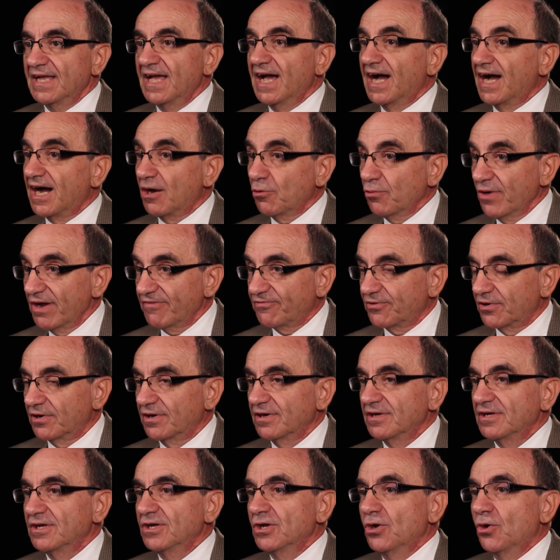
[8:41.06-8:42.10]

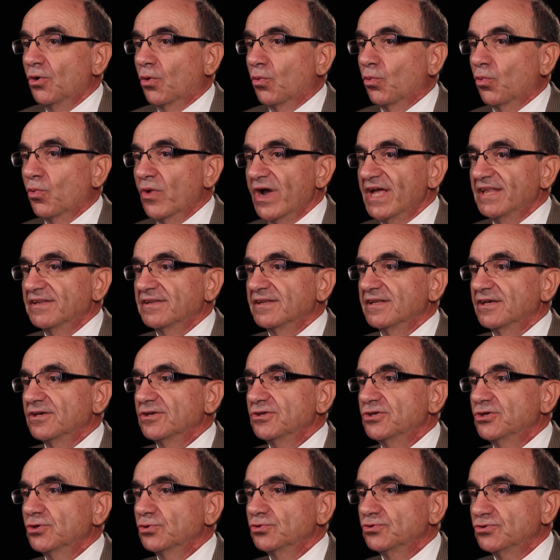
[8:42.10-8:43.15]
However, when
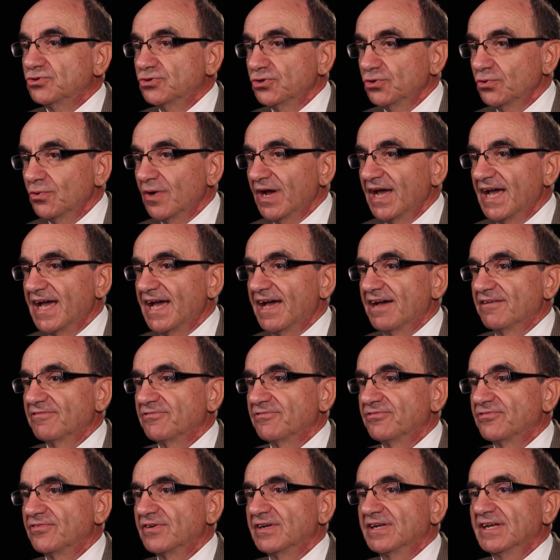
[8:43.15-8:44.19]
you do
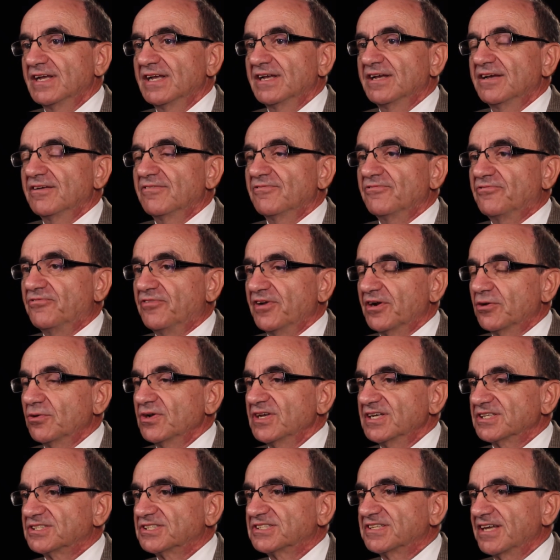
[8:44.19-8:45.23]
have
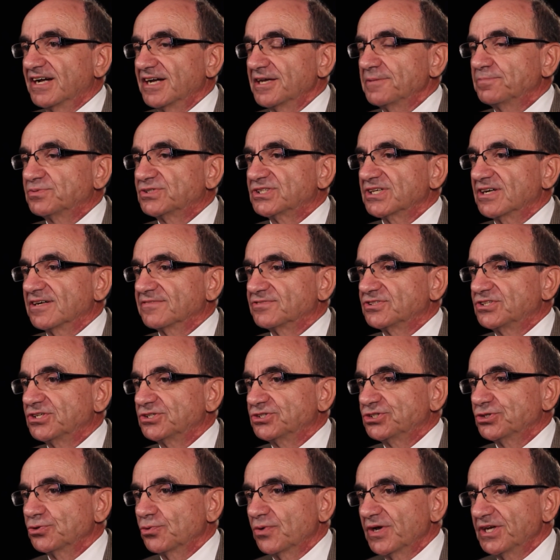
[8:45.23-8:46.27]
various types of
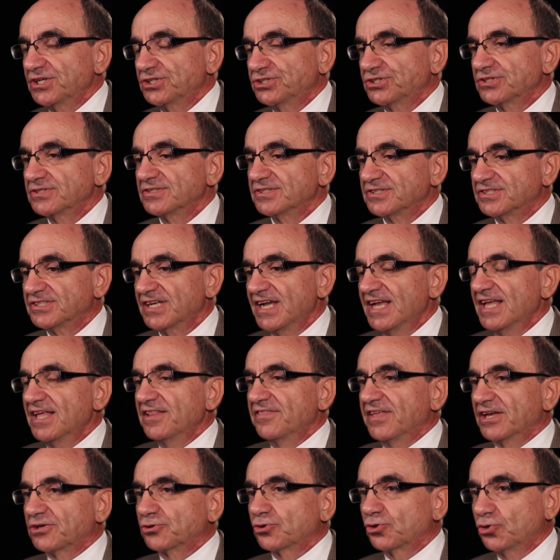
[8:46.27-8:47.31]
situations
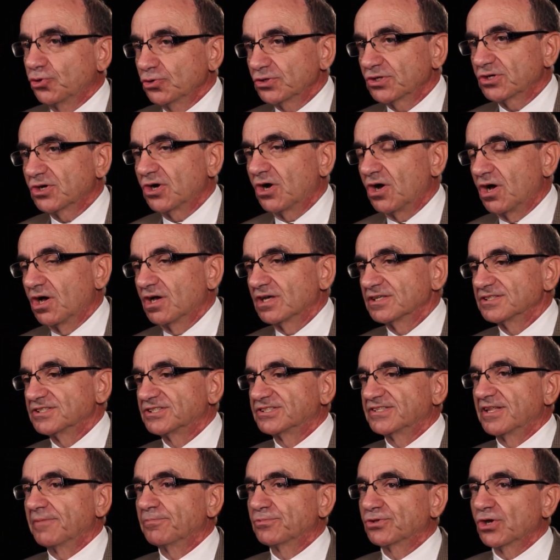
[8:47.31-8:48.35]
that could
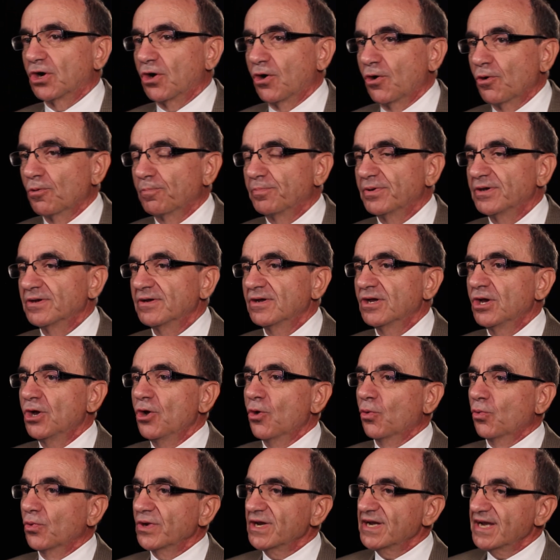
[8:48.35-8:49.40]
cause them to open,
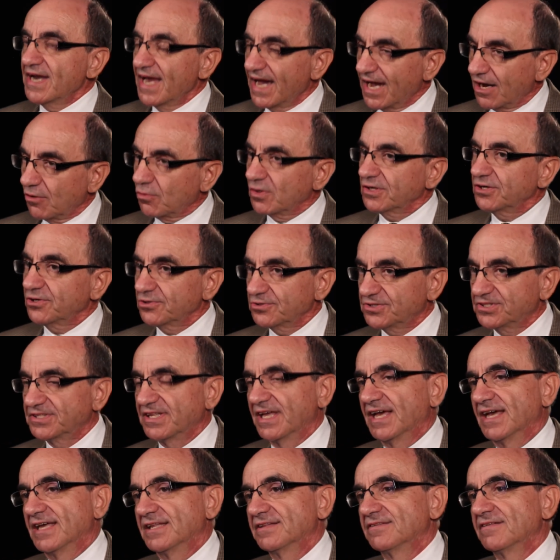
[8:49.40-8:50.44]
we now
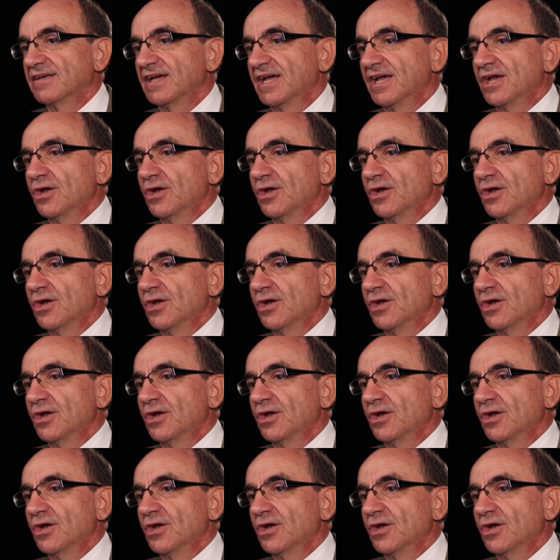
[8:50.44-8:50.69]
understand